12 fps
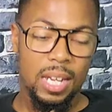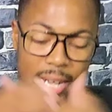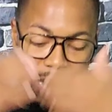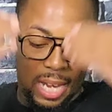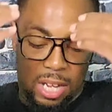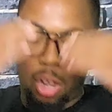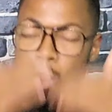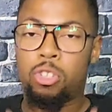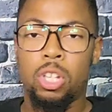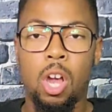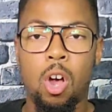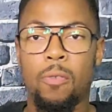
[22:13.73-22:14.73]
they close
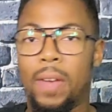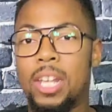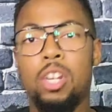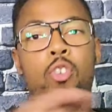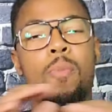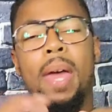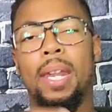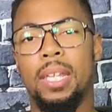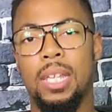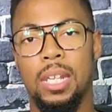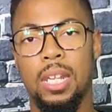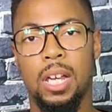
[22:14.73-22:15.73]
it off. Ain't nobody
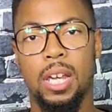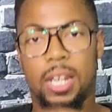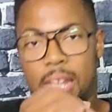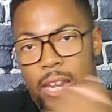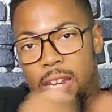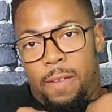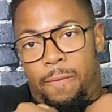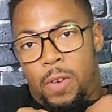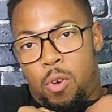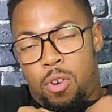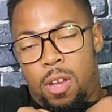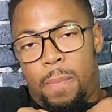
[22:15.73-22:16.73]
getting none. They
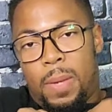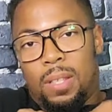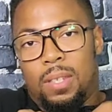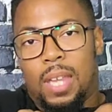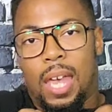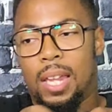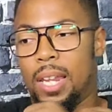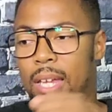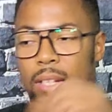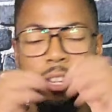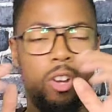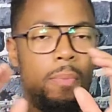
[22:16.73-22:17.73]
fold up inside
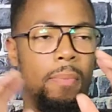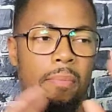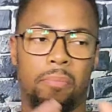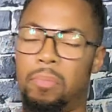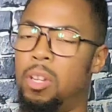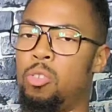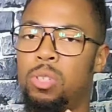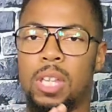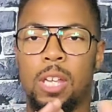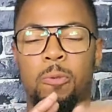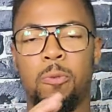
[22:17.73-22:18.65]
like, no sex